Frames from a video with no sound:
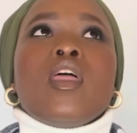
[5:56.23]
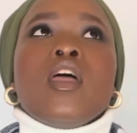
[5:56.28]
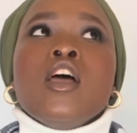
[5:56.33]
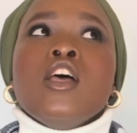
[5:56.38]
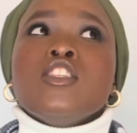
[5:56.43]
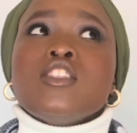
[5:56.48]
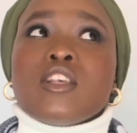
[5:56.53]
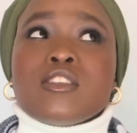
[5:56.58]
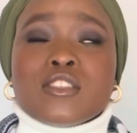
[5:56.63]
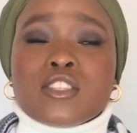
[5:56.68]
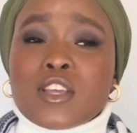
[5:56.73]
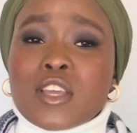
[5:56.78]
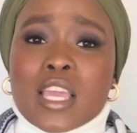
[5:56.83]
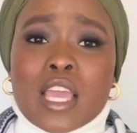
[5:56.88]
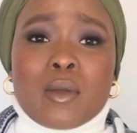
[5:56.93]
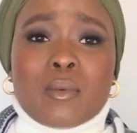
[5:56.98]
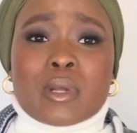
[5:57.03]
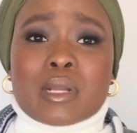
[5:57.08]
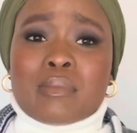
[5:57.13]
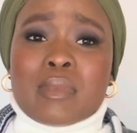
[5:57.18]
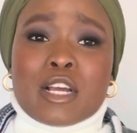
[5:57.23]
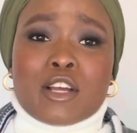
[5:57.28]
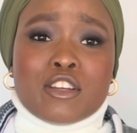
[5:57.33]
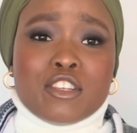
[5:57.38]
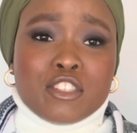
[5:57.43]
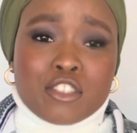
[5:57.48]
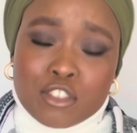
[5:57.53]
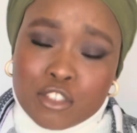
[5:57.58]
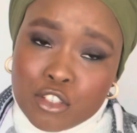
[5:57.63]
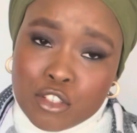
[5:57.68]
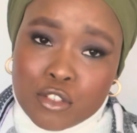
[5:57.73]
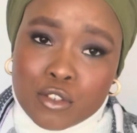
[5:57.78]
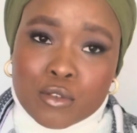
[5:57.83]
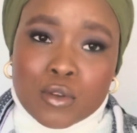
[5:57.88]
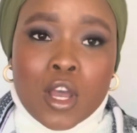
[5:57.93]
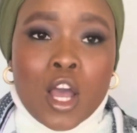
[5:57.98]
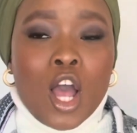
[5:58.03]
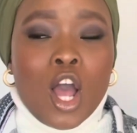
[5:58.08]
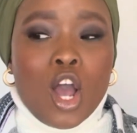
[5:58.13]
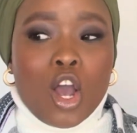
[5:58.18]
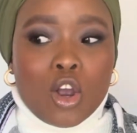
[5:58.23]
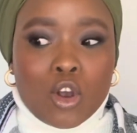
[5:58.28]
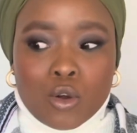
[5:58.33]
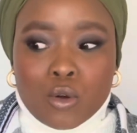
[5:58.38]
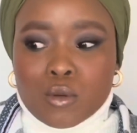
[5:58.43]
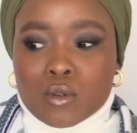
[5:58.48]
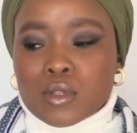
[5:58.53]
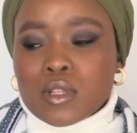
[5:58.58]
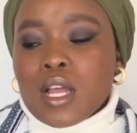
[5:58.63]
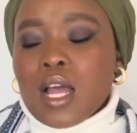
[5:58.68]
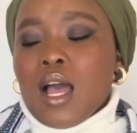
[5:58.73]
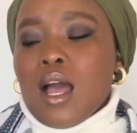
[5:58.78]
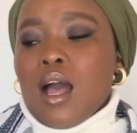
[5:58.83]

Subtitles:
So I was like, okay, what am I going to do? Cool.